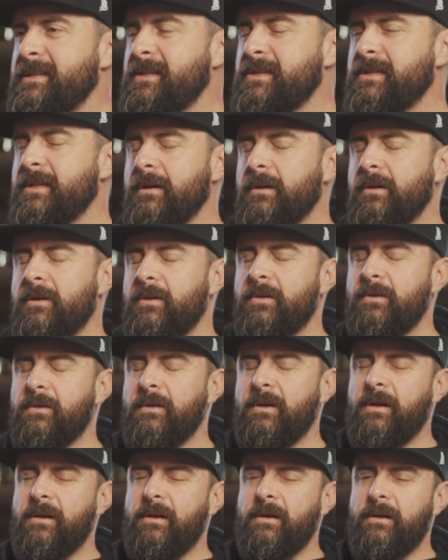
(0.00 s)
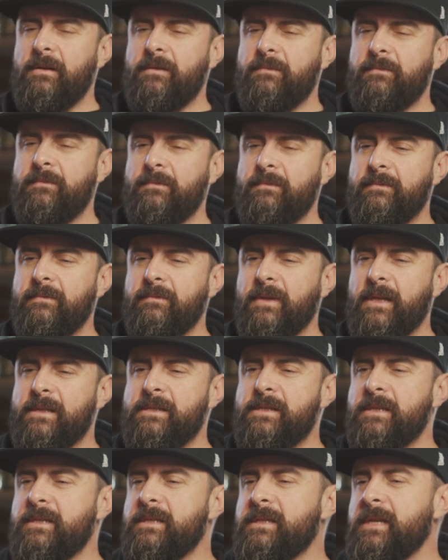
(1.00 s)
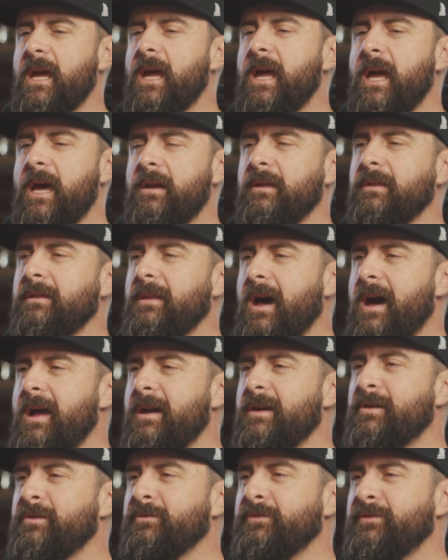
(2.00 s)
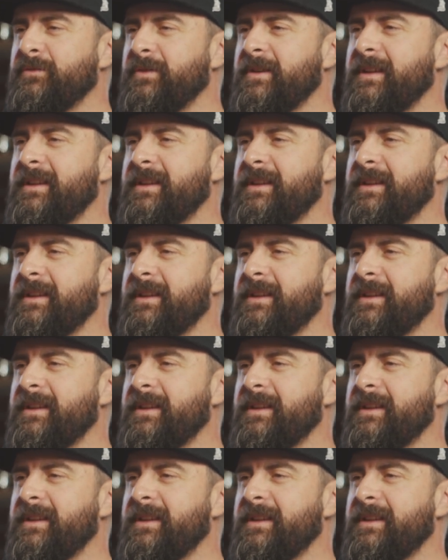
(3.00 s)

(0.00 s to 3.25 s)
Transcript: Mm-hmm. So, um, let's just say I had a lot of